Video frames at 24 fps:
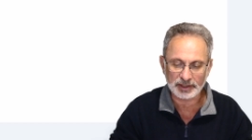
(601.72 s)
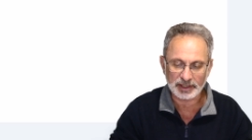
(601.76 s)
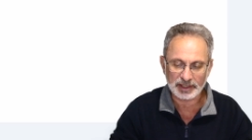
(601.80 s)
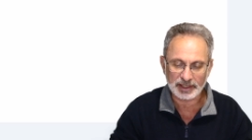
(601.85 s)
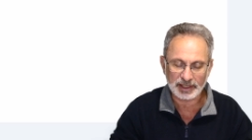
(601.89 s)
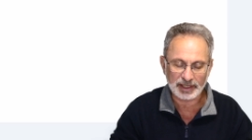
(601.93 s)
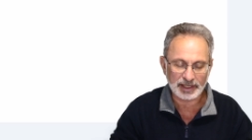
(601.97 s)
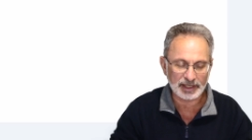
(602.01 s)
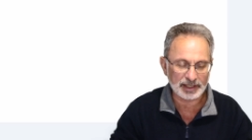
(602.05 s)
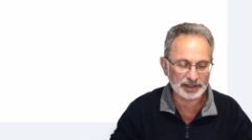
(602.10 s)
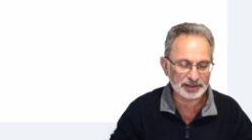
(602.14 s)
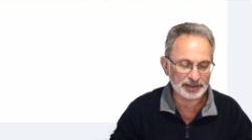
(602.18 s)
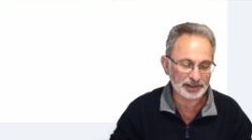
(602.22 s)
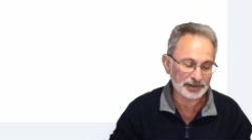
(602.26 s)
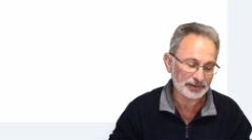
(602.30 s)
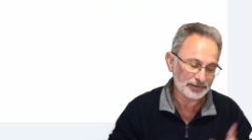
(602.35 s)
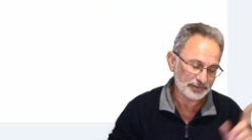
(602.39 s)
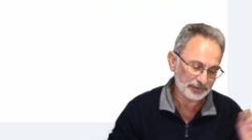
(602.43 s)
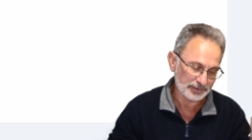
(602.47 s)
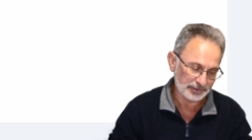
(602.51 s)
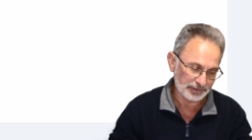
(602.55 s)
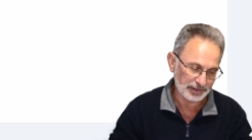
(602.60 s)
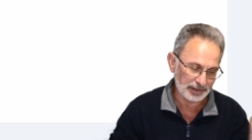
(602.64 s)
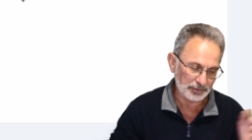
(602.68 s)
You can't,
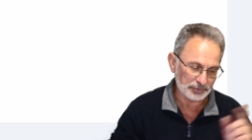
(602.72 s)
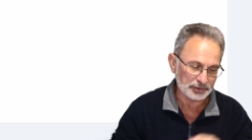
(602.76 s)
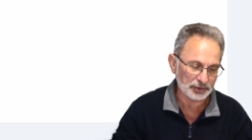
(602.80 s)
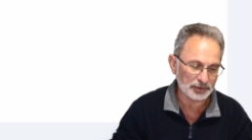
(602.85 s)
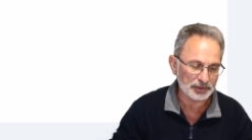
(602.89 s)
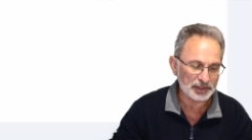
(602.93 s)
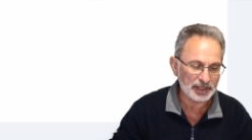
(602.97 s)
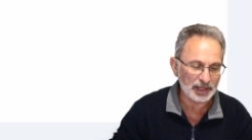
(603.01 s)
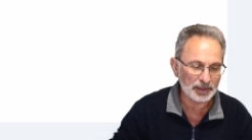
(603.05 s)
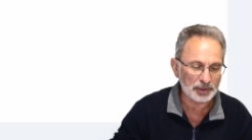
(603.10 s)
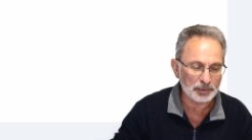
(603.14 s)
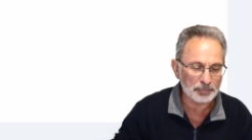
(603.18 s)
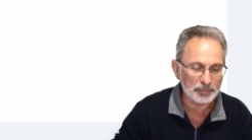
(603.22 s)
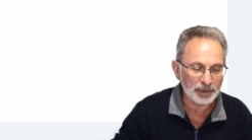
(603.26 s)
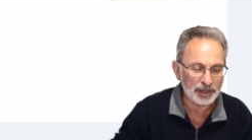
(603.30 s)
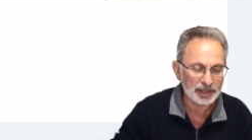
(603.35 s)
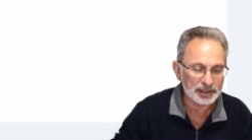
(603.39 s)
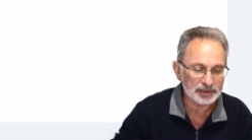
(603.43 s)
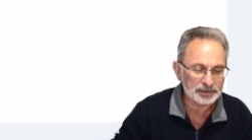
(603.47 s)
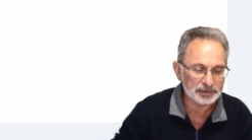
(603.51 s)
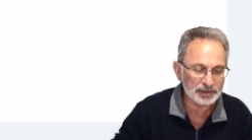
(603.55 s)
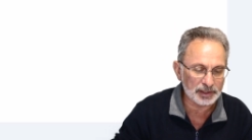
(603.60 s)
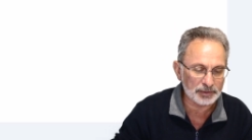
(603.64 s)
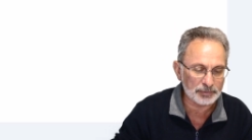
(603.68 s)
that was on the other page.
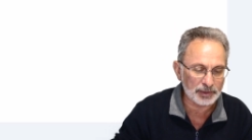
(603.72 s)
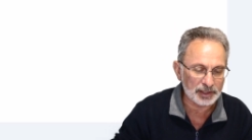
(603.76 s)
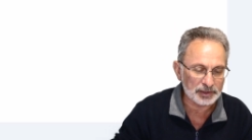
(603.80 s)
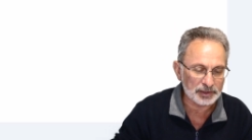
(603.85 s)
Anyway,